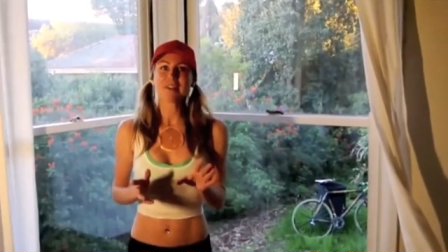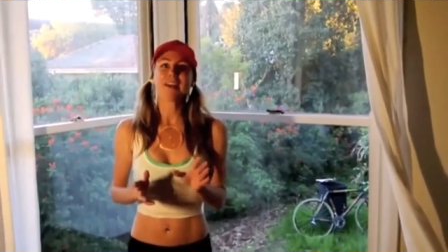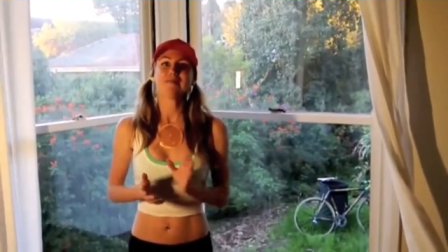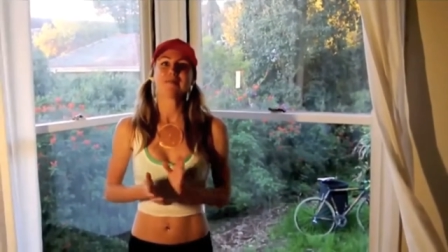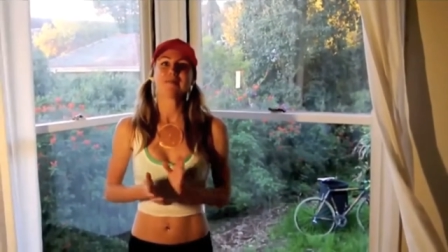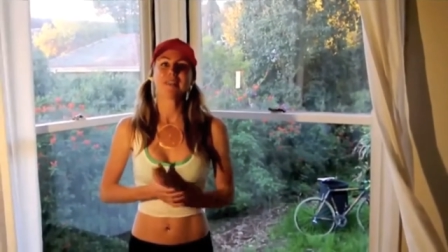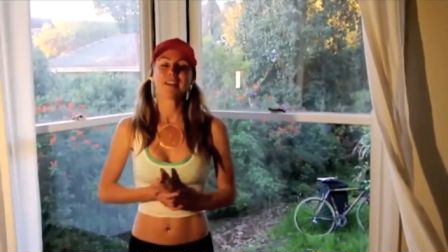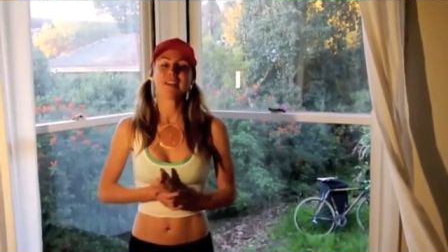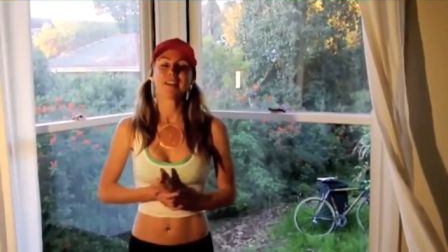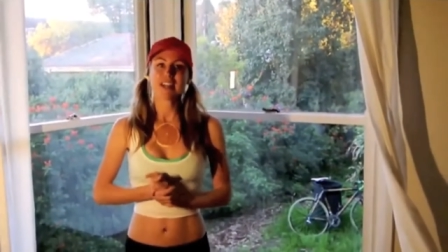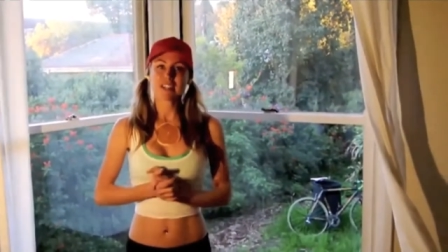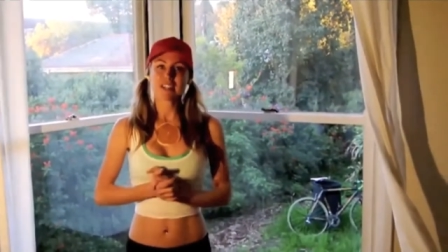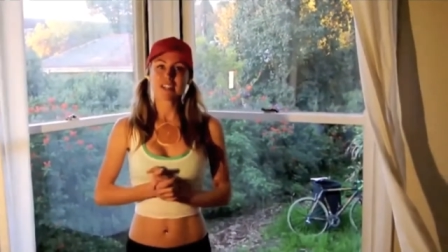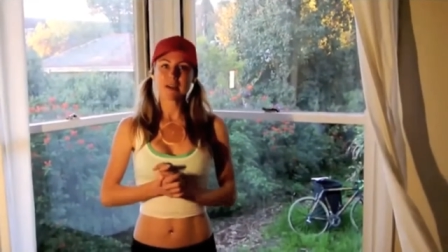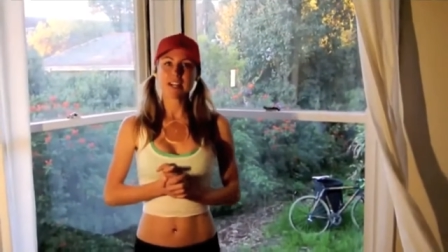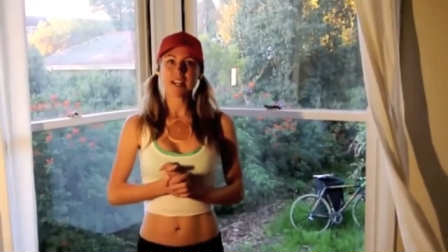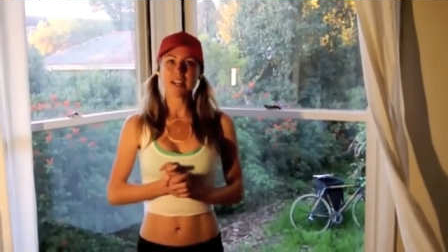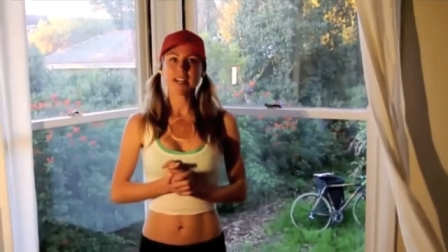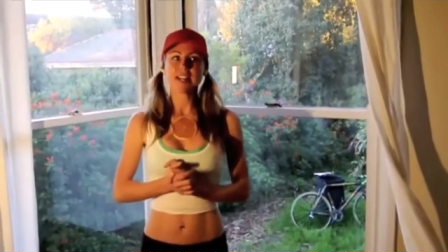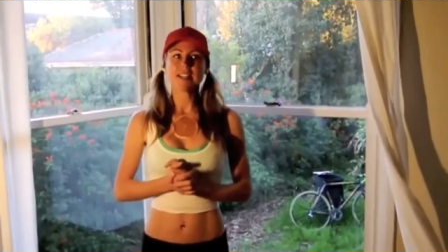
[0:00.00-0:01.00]
But the next
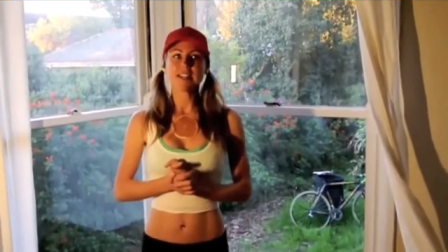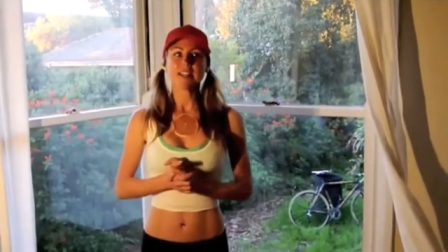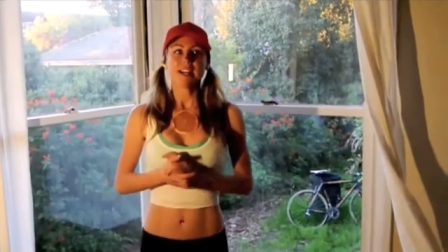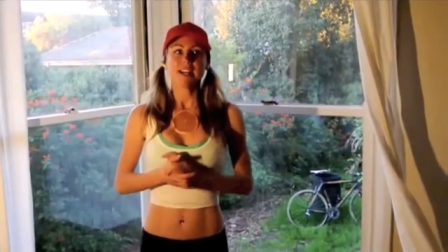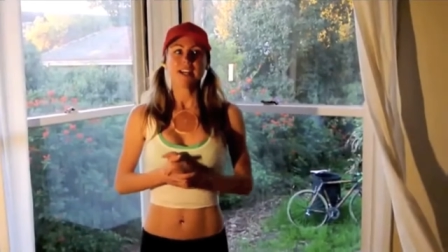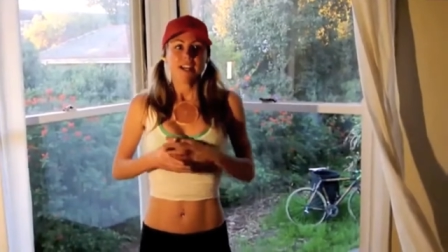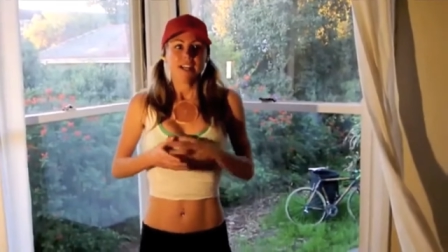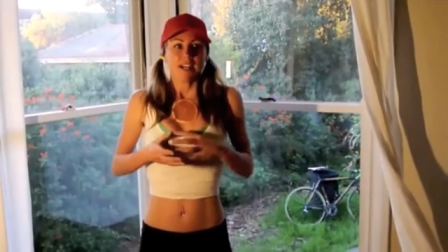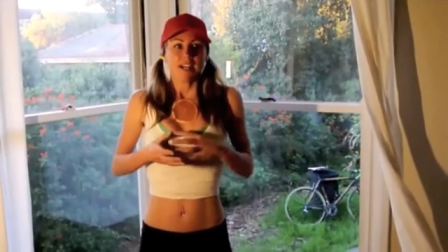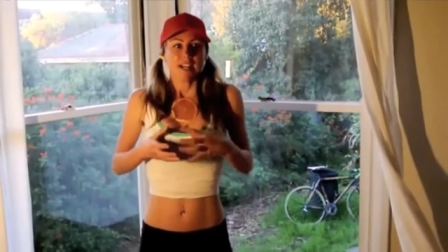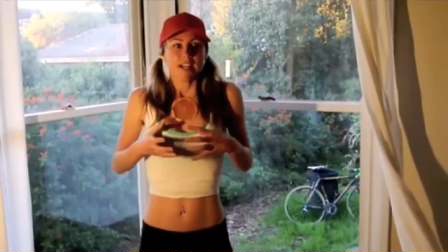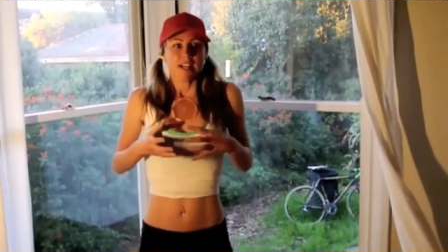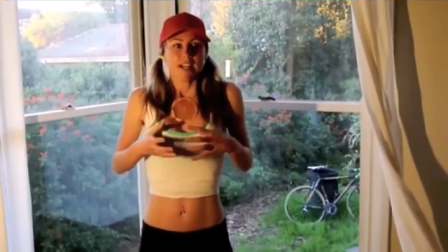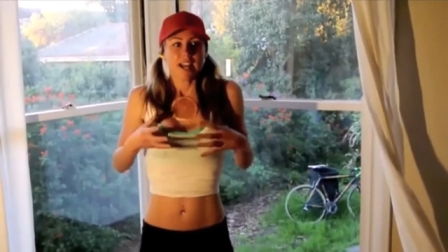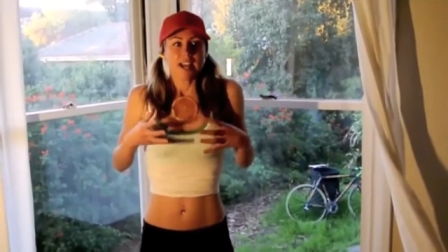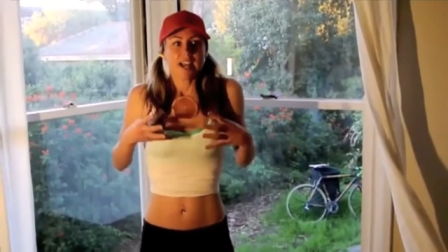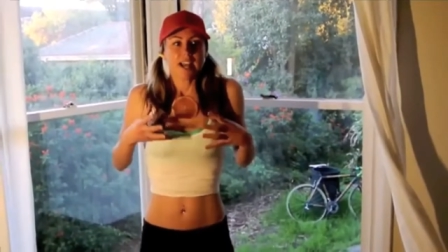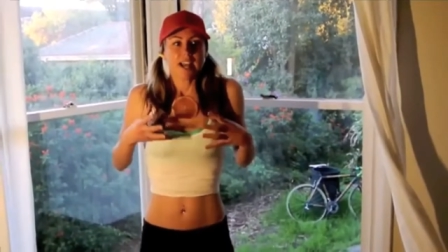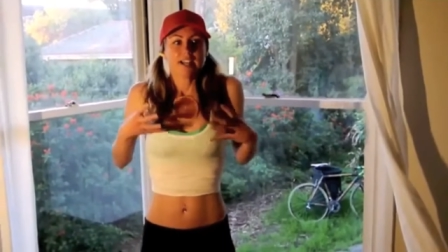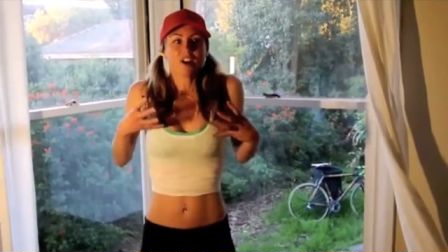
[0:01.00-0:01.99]
one is
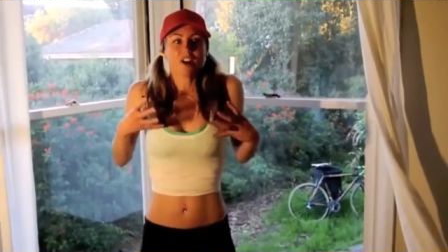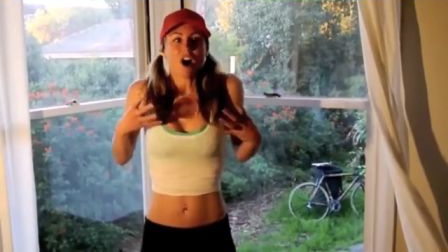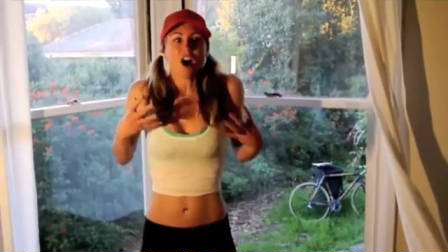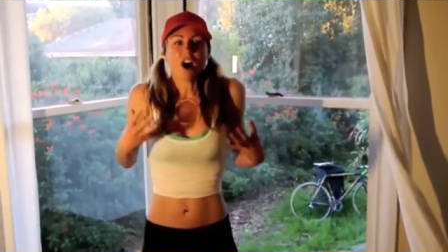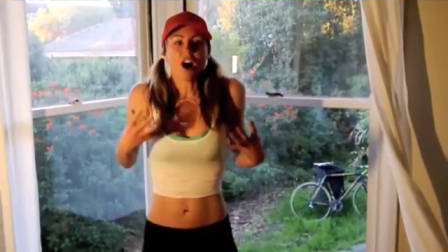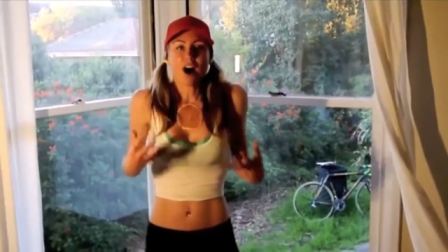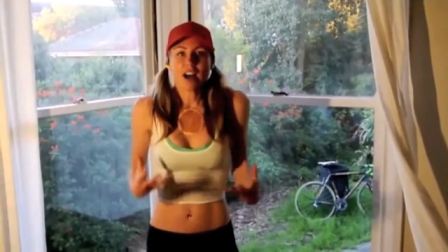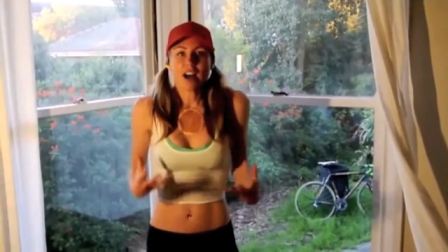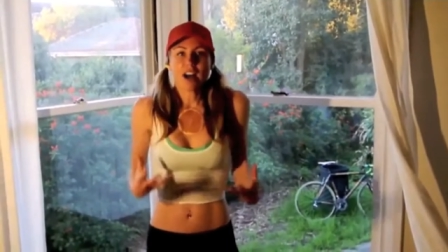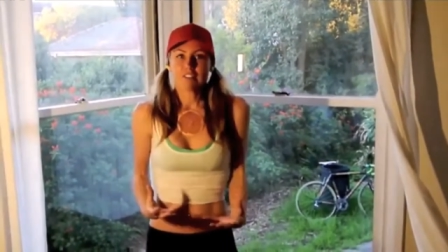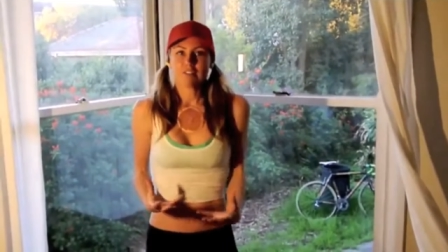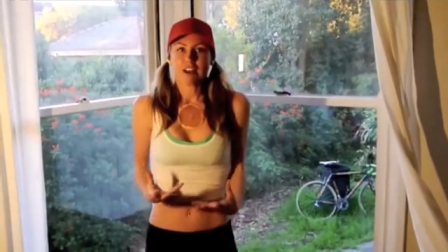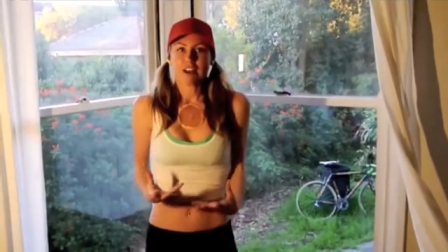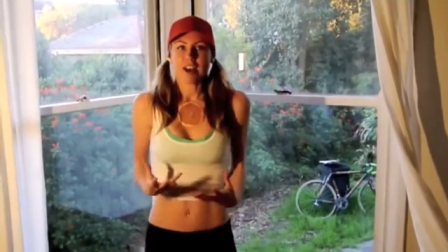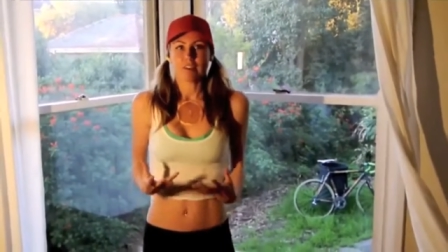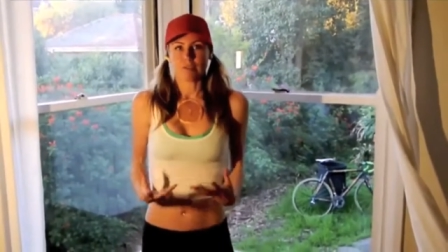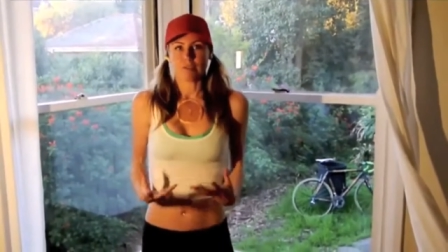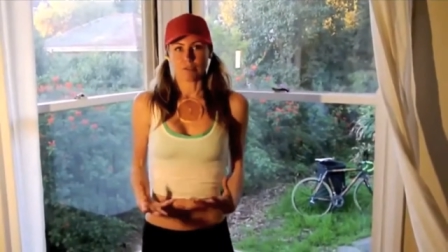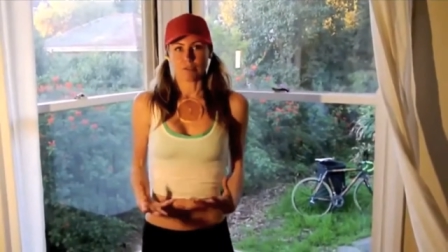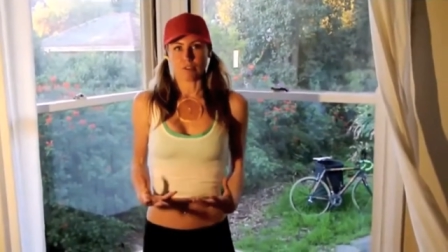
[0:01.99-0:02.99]
eating
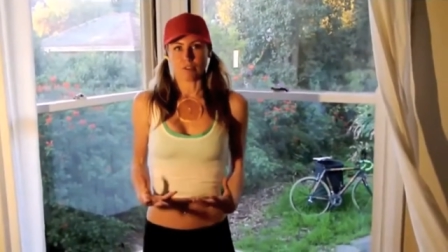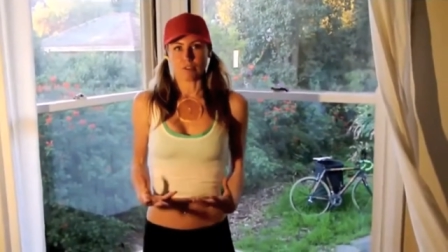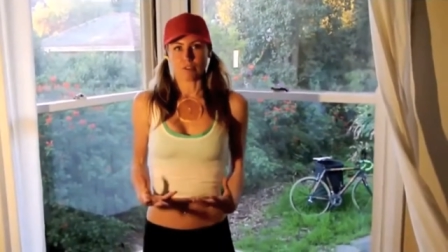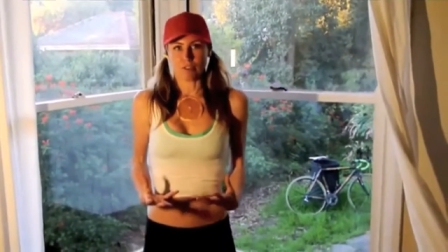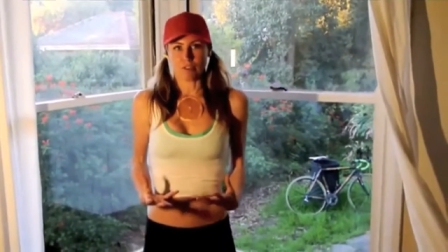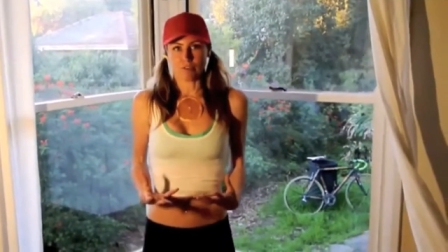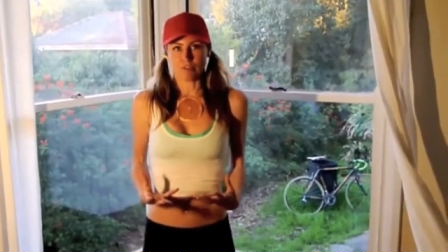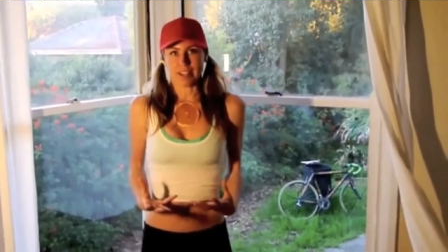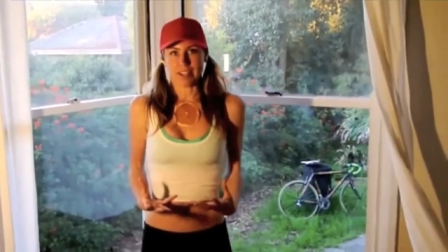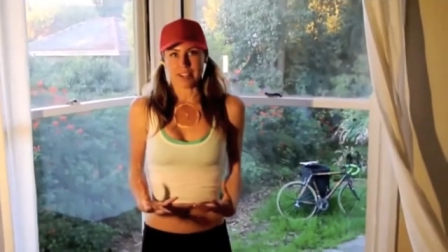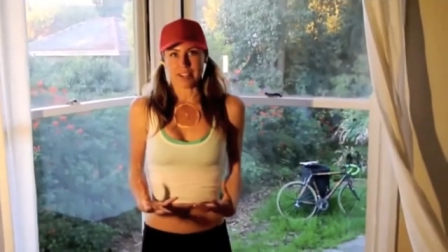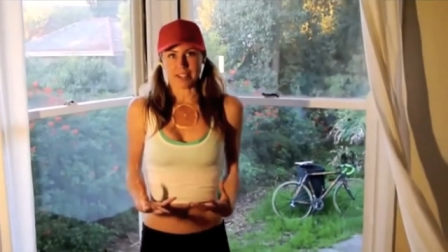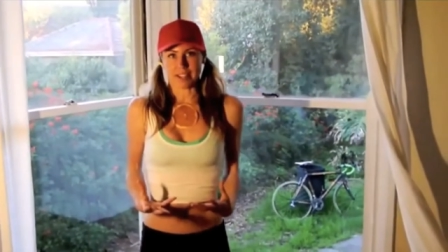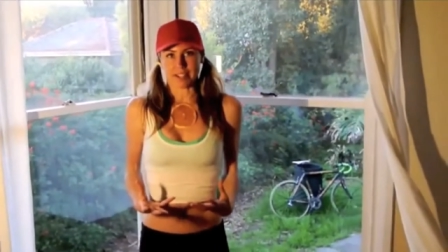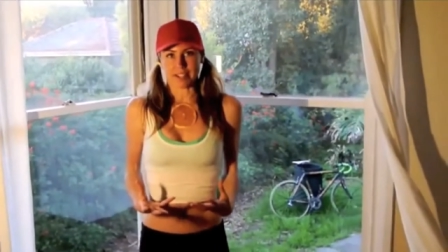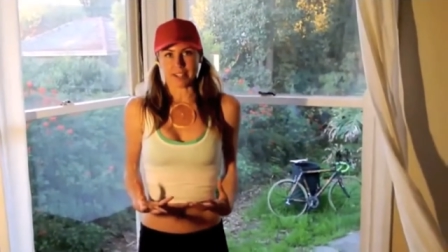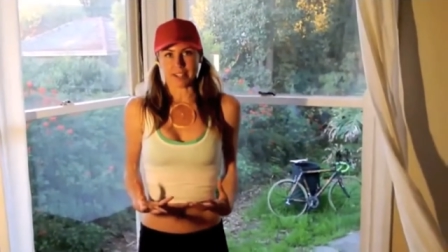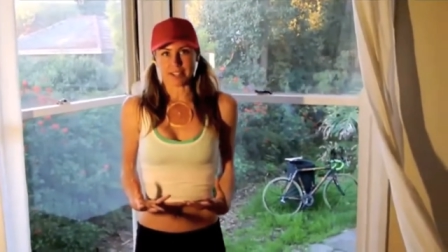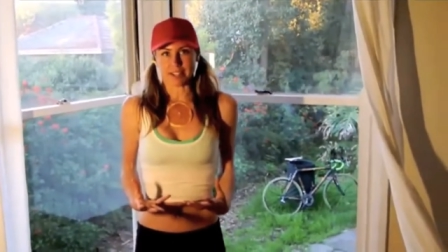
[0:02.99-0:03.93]
high-fat raw vegan.